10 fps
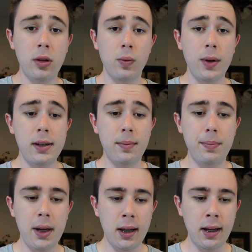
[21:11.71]
The reason
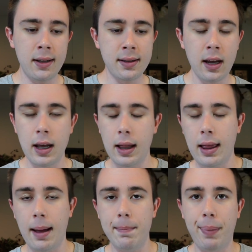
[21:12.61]
being is
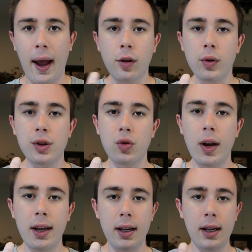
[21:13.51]
that back restraint